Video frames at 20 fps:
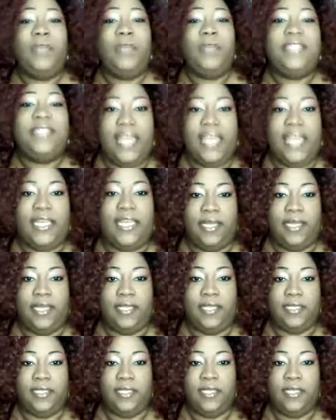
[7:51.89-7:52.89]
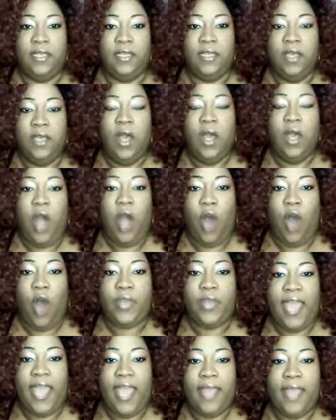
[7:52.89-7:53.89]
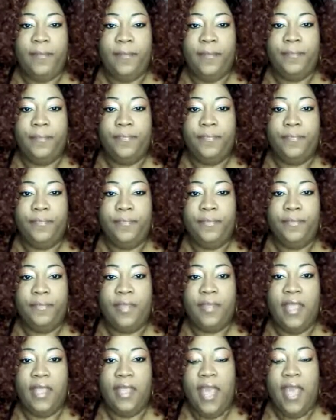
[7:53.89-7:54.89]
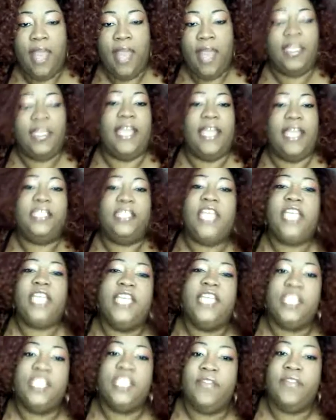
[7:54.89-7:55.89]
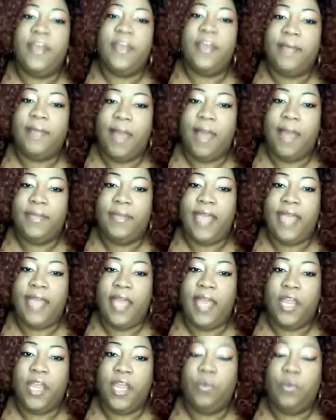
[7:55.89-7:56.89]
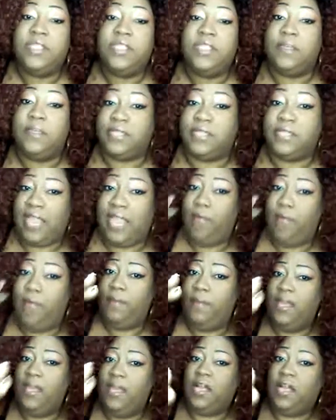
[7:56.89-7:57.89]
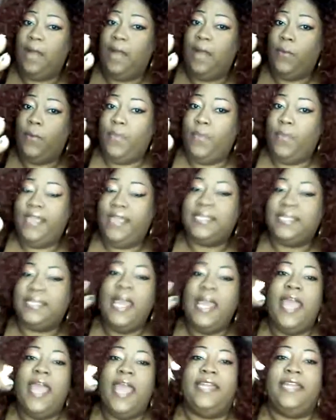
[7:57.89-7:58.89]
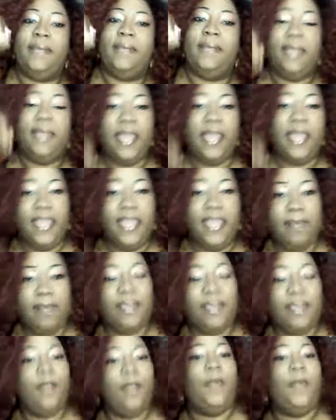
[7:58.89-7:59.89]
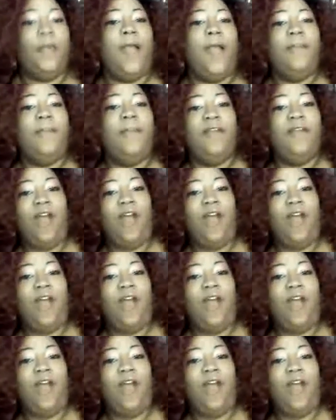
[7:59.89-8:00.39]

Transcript: ridiculous. Okay? The intention of him coming down here was to stay with me a couple weeks and then me and him get an apartment of